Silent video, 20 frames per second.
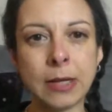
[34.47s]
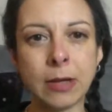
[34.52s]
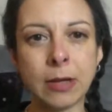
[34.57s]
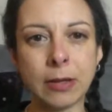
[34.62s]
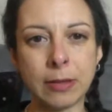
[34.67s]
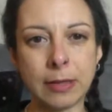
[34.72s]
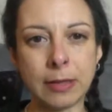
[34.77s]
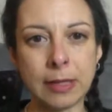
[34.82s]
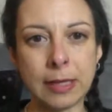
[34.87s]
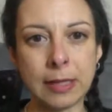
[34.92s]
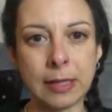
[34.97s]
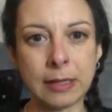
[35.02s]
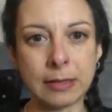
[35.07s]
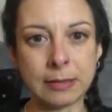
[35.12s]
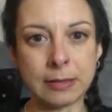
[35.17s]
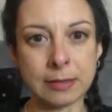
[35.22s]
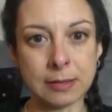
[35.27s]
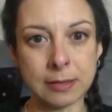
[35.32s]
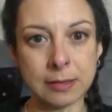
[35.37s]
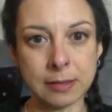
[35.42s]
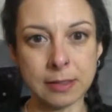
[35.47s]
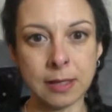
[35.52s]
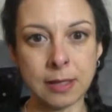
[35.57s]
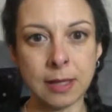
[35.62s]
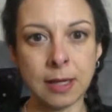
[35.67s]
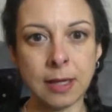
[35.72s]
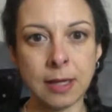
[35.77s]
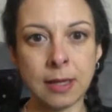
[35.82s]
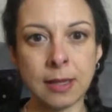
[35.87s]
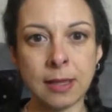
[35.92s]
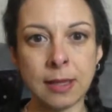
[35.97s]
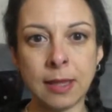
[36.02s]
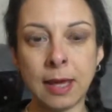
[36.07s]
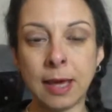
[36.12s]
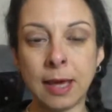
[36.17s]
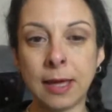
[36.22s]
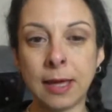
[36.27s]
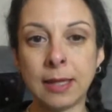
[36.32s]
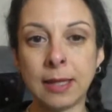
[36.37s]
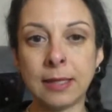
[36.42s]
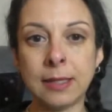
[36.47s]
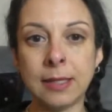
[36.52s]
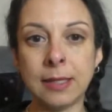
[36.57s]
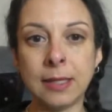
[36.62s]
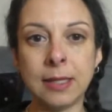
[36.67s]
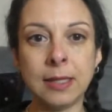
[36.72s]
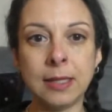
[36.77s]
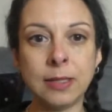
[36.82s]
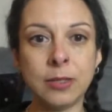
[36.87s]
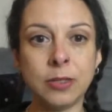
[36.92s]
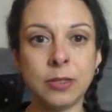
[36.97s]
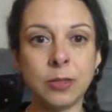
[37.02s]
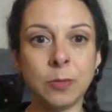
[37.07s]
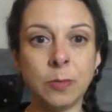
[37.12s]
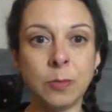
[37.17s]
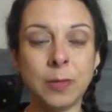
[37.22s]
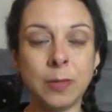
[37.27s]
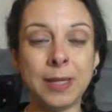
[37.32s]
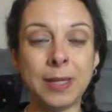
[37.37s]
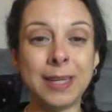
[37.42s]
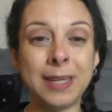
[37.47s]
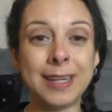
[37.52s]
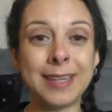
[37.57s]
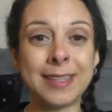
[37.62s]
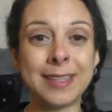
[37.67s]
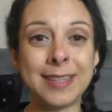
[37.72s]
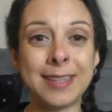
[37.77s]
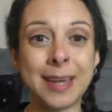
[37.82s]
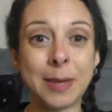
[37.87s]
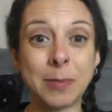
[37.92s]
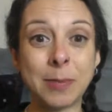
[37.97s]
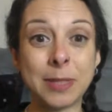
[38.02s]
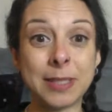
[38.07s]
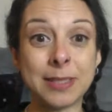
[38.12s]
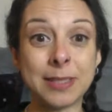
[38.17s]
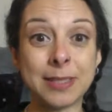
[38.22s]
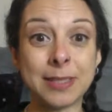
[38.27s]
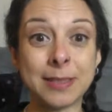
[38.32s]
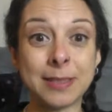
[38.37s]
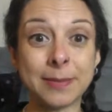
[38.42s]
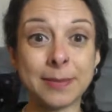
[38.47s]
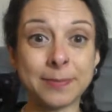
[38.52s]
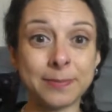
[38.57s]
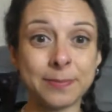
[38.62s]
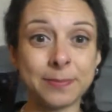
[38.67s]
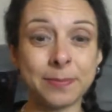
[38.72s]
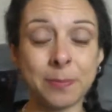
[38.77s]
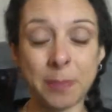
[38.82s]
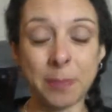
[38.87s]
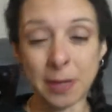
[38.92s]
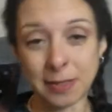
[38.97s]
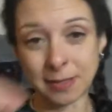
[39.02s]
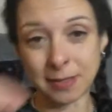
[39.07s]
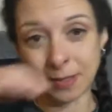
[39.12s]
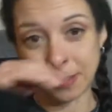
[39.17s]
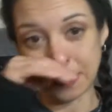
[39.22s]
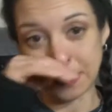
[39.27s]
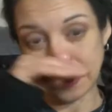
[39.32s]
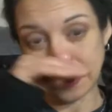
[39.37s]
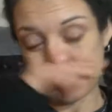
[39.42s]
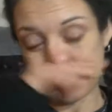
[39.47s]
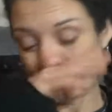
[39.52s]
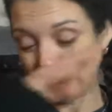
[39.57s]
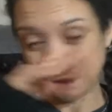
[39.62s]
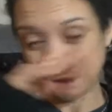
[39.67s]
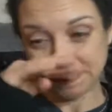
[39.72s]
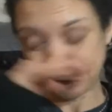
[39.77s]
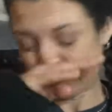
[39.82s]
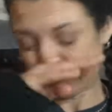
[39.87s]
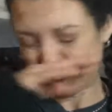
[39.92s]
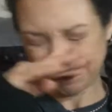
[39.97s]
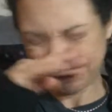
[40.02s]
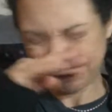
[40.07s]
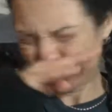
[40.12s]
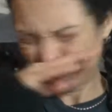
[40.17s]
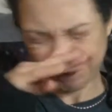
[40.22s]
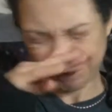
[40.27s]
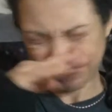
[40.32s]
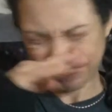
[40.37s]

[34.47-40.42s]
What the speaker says: shining the light on things that need to be examined, basically.